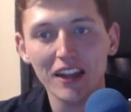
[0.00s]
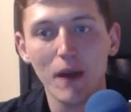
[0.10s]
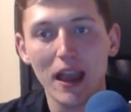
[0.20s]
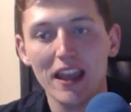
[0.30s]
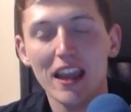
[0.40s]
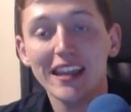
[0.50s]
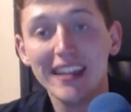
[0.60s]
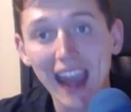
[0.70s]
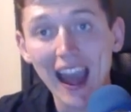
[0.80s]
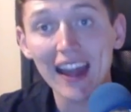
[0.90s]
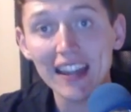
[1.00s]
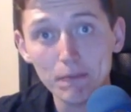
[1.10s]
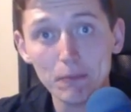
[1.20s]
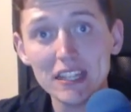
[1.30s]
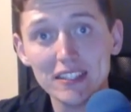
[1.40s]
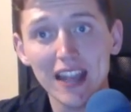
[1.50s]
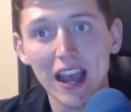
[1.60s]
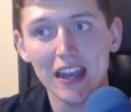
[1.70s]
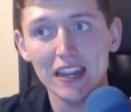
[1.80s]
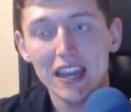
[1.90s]
Anyway, can it be
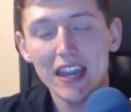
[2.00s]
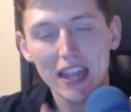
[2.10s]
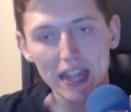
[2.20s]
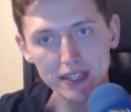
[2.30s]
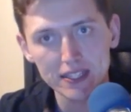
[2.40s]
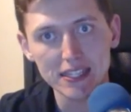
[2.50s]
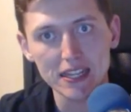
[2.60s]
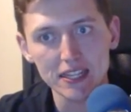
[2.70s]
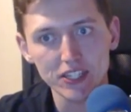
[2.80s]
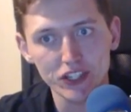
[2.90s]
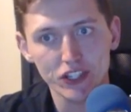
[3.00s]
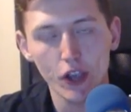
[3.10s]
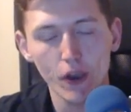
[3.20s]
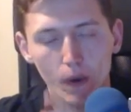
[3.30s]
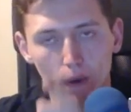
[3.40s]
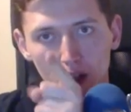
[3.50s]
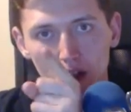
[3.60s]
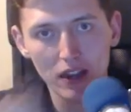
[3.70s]
done in Season two?